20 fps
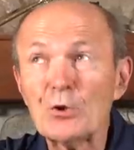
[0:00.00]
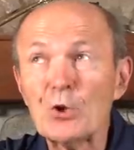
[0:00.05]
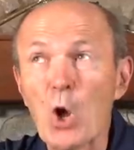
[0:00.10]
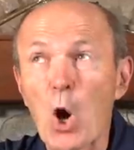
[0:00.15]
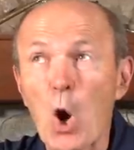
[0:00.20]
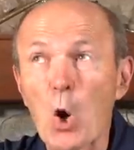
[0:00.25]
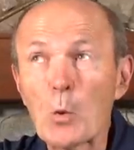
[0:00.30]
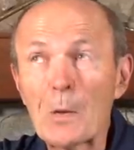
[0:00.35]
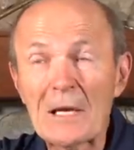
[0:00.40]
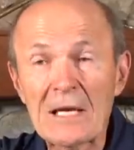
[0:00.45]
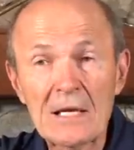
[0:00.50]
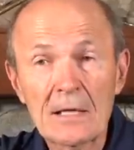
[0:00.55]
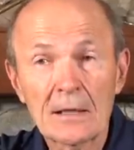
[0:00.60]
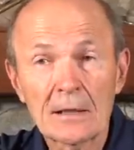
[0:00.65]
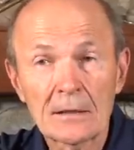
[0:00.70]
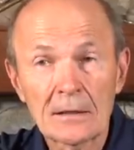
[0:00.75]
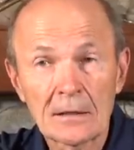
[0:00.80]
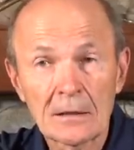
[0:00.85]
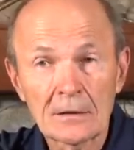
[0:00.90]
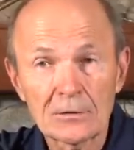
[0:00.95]
NAWI
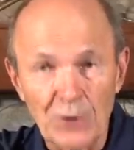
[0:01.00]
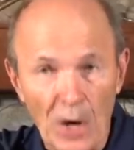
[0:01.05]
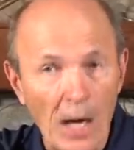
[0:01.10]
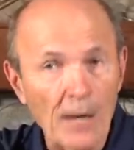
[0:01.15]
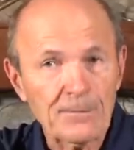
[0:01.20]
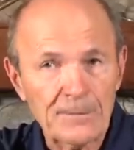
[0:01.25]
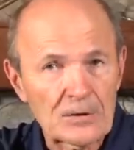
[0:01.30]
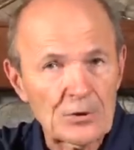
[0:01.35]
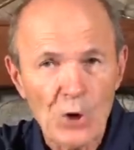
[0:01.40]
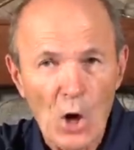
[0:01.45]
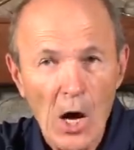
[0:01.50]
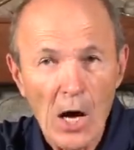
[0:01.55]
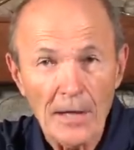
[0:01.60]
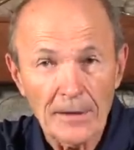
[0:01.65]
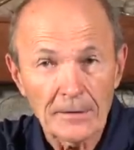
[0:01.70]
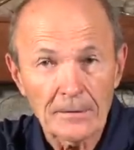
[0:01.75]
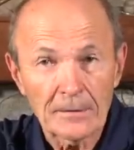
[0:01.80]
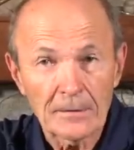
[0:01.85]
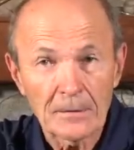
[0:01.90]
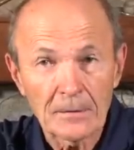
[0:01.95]
Doff and
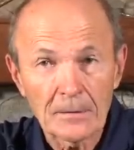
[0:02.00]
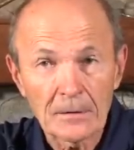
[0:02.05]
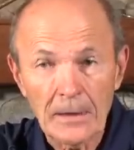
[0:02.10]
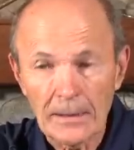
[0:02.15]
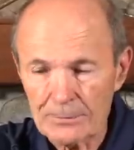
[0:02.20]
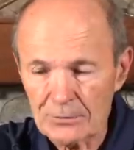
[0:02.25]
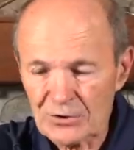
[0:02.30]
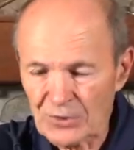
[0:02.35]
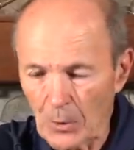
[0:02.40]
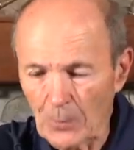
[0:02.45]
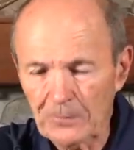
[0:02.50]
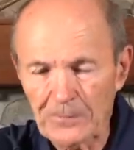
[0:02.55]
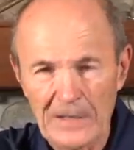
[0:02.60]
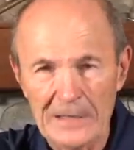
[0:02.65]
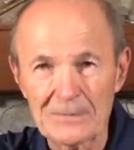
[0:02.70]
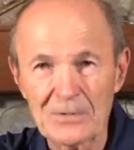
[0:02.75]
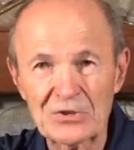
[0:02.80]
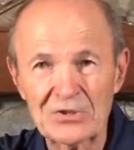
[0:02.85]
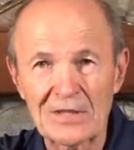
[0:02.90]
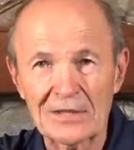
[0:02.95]
Don. It was so
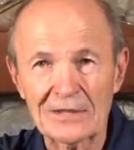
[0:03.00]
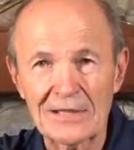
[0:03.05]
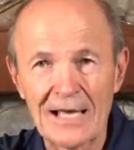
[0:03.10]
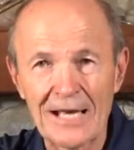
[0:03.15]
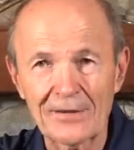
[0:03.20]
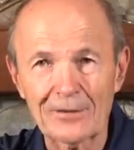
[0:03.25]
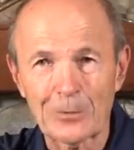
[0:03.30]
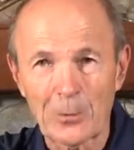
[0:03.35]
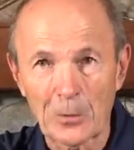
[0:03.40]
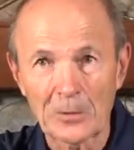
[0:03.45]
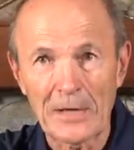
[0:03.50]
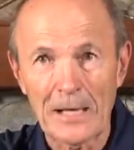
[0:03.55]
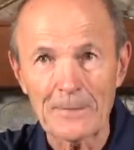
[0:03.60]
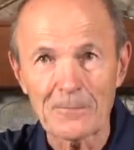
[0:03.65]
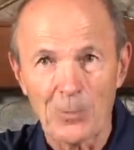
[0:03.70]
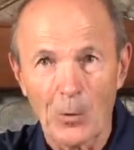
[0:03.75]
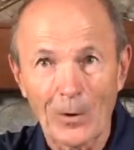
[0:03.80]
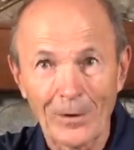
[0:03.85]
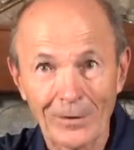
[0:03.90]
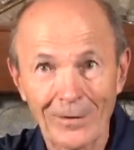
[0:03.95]
famous that they had their own
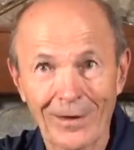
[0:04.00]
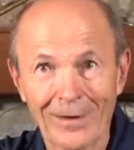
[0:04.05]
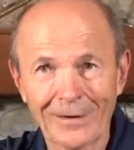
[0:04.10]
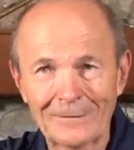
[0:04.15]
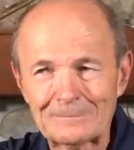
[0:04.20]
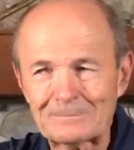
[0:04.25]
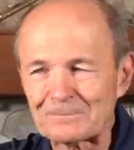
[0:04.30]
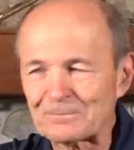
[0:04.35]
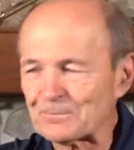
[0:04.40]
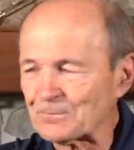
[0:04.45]
name for it. Yeah.